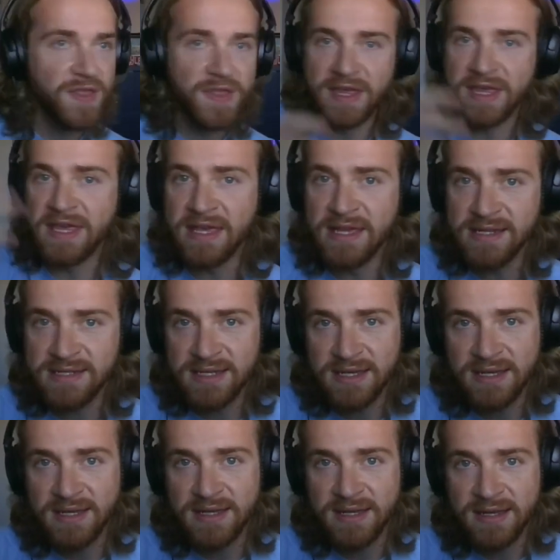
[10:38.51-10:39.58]
The heat
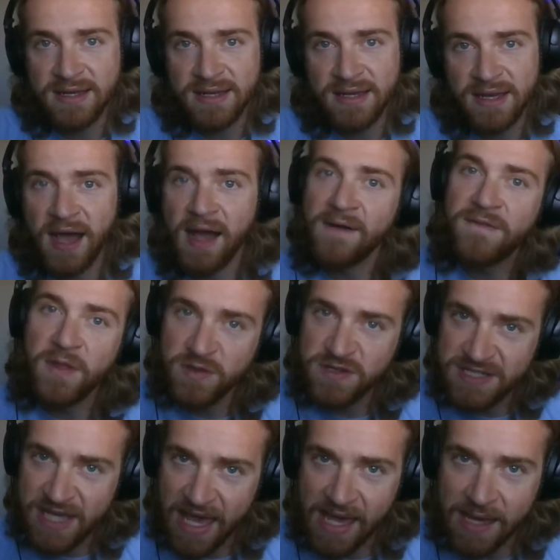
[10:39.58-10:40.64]
of
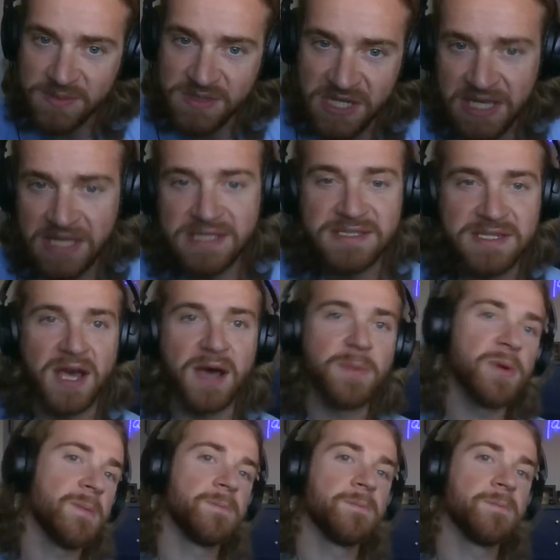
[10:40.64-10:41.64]
those games heats up.